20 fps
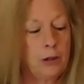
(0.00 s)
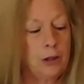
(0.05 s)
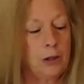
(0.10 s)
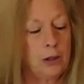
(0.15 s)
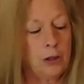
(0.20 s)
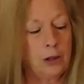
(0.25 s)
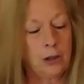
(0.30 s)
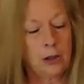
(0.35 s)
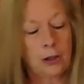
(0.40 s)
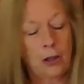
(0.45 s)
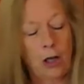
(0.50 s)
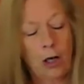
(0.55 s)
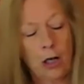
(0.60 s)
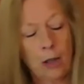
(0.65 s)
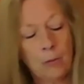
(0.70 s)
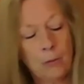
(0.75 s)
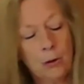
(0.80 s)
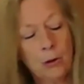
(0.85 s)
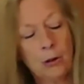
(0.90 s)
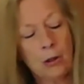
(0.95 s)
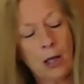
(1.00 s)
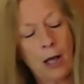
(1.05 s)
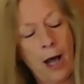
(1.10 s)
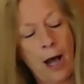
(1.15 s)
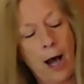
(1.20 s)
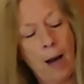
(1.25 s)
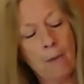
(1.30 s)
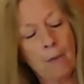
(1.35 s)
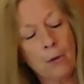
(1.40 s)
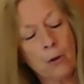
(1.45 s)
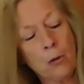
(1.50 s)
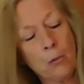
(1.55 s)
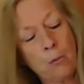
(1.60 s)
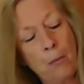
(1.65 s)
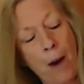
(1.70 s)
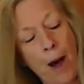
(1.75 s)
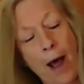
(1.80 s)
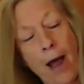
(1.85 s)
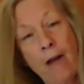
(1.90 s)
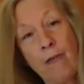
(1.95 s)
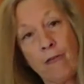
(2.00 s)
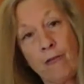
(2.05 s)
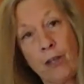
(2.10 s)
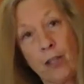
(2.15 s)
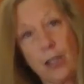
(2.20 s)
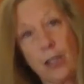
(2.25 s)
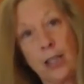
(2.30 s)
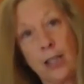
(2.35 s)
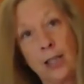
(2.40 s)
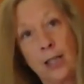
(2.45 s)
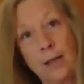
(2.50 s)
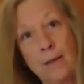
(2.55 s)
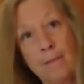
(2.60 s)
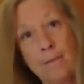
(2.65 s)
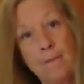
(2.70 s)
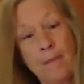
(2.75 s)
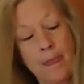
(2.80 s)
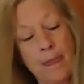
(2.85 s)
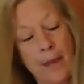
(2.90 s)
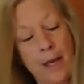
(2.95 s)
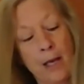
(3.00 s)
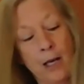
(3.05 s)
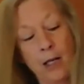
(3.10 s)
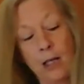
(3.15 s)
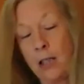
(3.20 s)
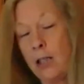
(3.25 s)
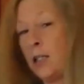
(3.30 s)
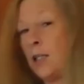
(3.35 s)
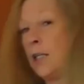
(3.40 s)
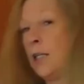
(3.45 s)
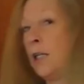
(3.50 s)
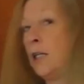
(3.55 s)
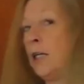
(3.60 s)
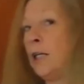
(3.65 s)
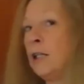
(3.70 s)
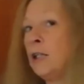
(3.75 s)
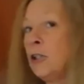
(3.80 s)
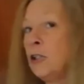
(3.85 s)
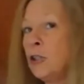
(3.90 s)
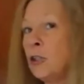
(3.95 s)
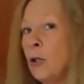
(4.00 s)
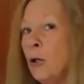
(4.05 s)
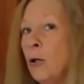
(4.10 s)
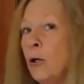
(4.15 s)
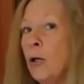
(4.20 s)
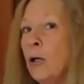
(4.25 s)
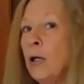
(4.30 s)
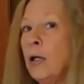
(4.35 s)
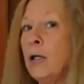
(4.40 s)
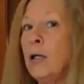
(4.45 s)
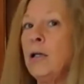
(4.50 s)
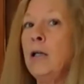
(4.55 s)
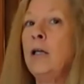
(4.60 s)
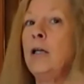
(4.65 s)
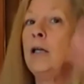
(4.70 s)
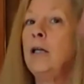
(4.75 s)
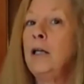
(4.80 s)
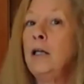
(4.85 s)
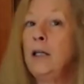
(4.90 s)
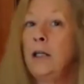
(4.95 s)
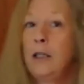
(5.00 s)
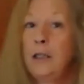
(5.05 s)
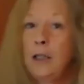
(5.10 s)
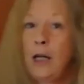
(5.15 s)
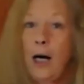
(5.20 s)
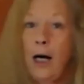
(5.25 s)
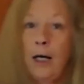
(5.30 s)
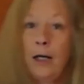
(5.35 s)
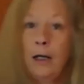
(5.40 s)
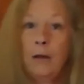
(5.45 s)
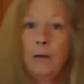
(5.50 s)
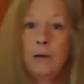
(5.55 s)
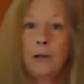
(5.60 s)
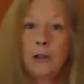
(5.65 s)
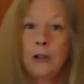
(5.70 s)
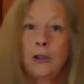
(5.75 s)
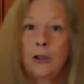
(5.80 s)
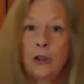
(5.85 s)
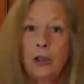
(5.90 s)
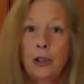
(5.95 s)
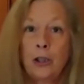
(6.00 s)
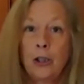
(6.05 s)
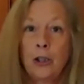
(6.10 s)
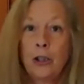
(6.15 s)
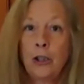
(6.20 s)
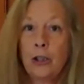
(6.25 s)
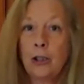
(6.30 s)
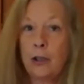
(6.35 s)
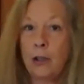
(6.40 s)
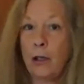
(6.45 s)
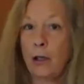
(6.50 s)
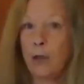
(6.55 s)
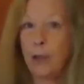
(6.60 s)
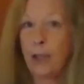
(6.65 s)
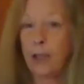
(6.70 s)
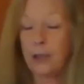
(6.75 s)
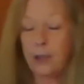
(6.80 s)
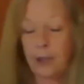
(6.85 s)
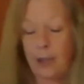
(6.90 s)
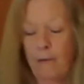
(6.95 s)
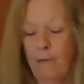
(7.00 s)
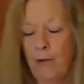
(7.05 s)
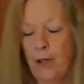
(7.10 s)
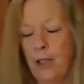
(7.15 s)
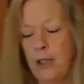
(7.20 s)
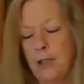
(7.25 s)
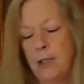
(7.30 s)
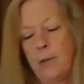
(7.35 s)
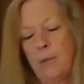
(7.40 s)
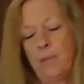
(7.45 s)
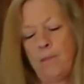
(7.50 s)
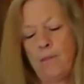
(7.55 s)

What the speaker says: This is caramel apple pie filling. You can get it at the store in the aisle where the sugar and all that stuff is.